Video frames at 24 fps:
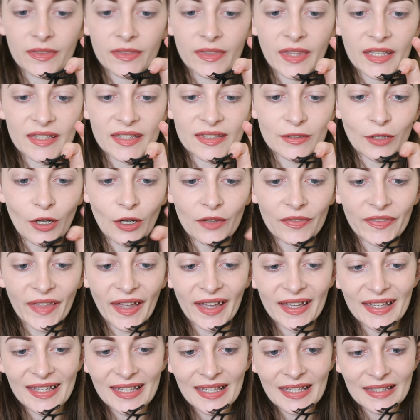It's not
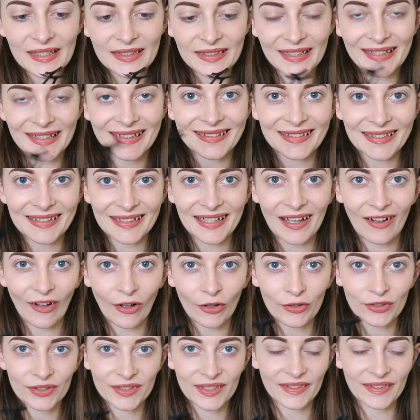that easy to get
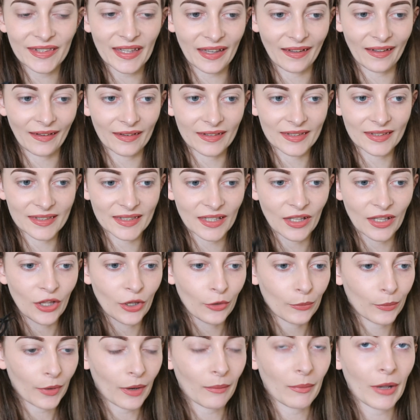onto this,
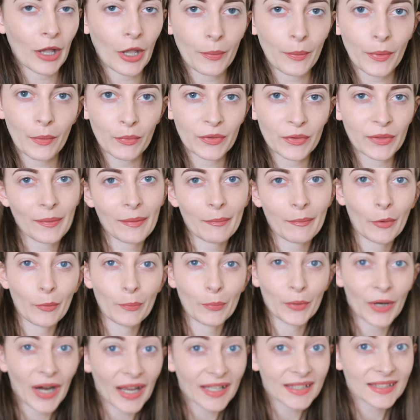but I'm hoping with a bit more
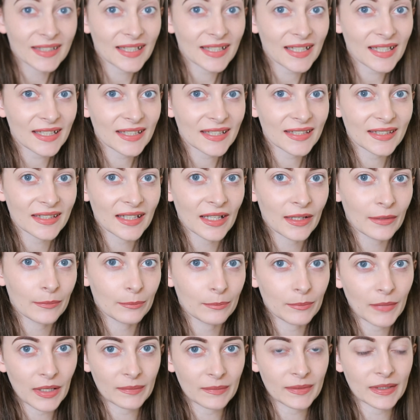practice,
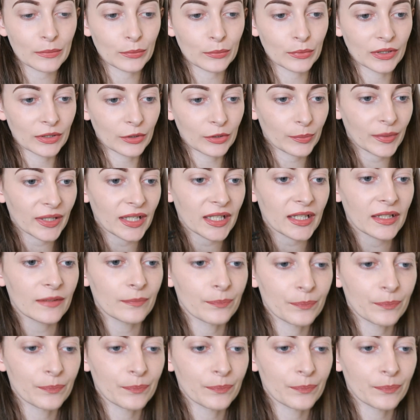maybe it will be.